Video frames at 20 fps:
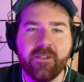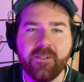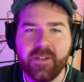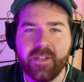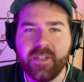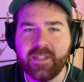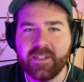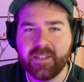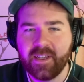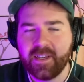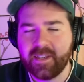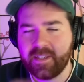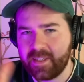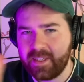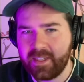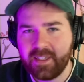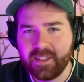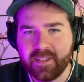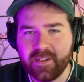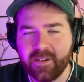or each like
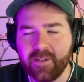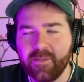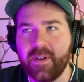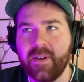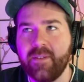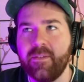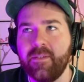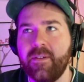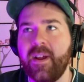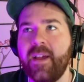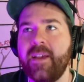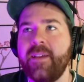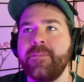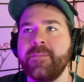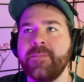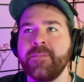season or whatever, right?